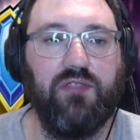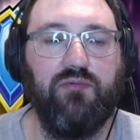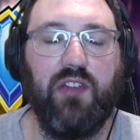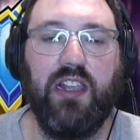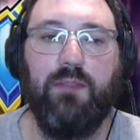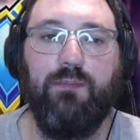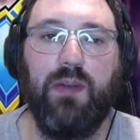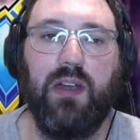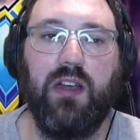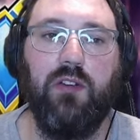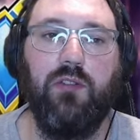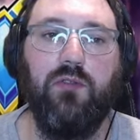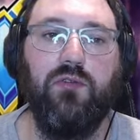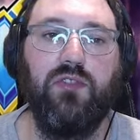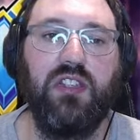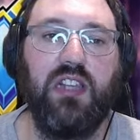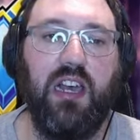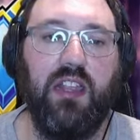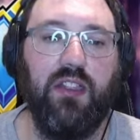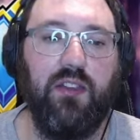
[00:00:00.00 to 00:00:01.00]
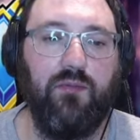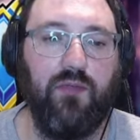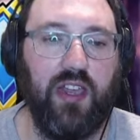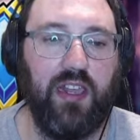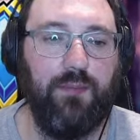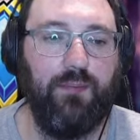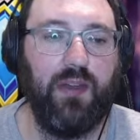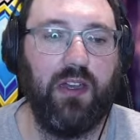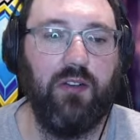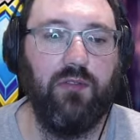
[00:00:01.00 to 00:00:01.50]
raid battles, and the
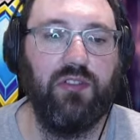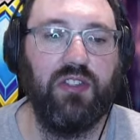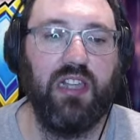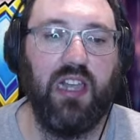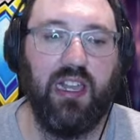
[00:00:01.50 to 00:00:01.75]
raid battles,